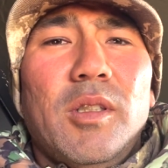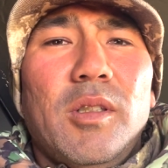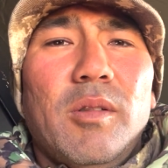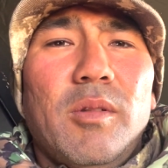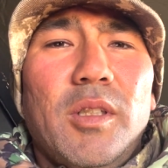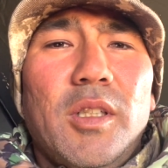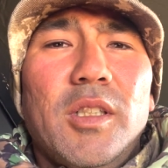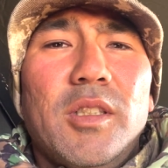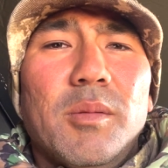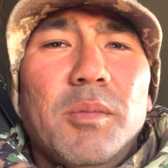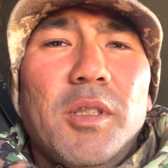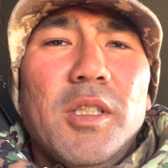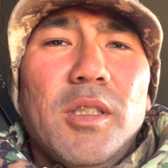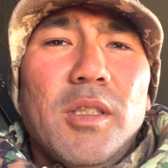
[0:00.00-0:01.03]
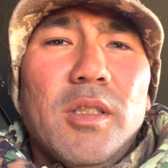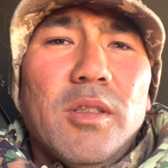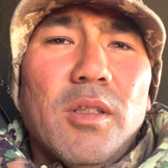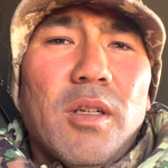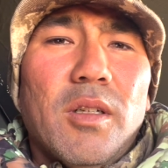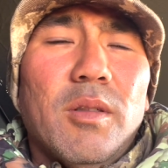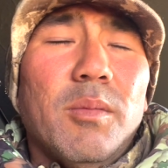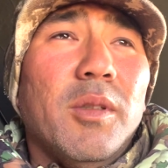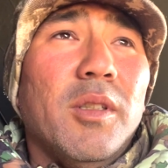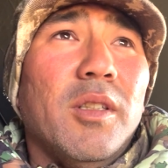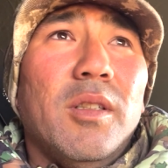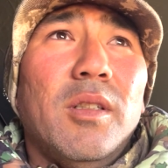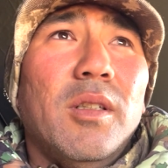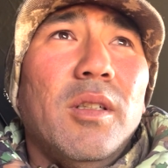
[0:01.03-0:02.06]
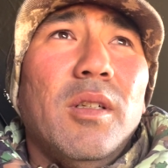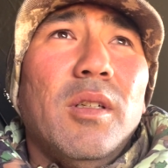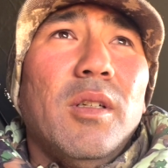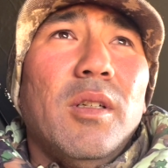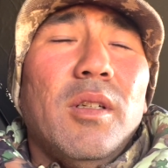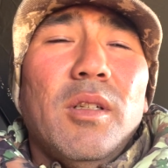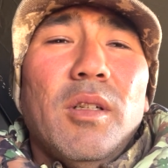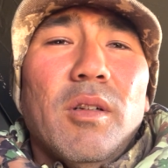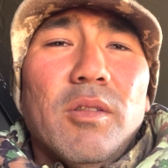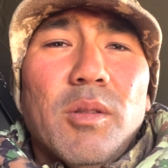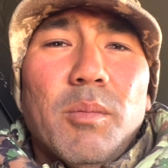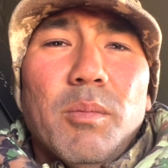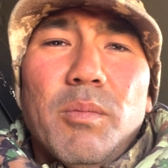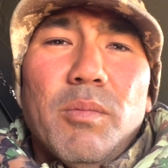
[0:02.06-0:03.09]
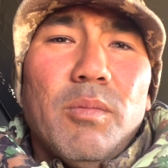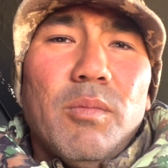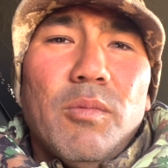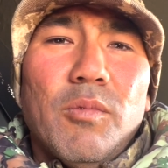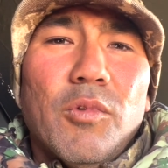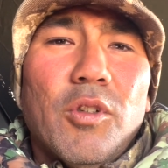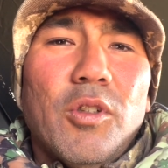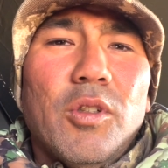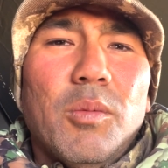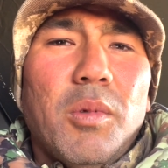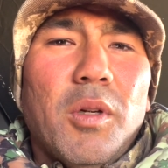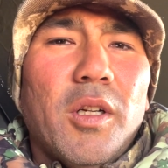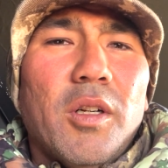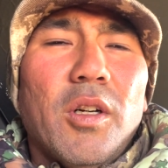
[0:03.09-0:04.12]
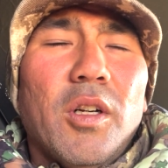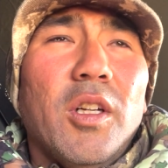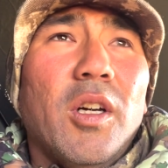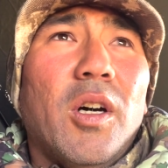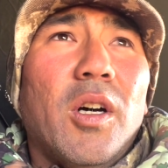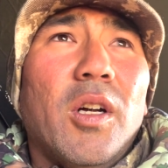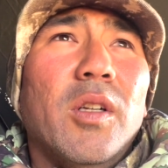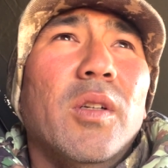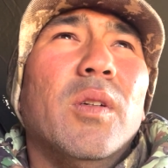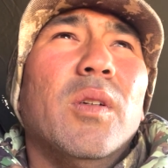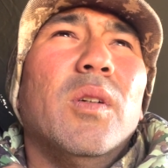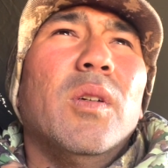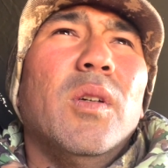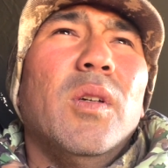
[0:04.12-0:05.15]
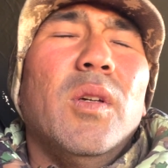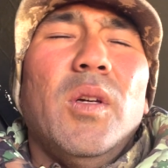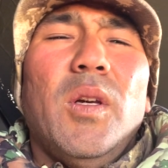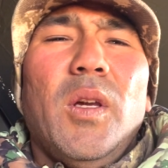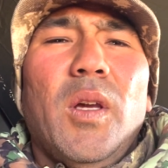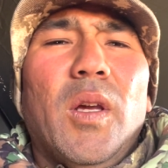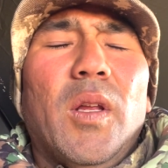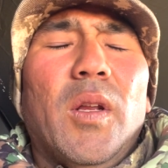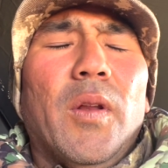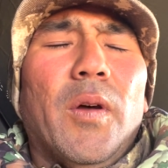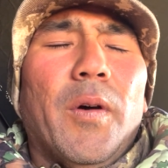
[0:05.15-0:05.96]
we did some distance on him, and there's some real good blood early on, and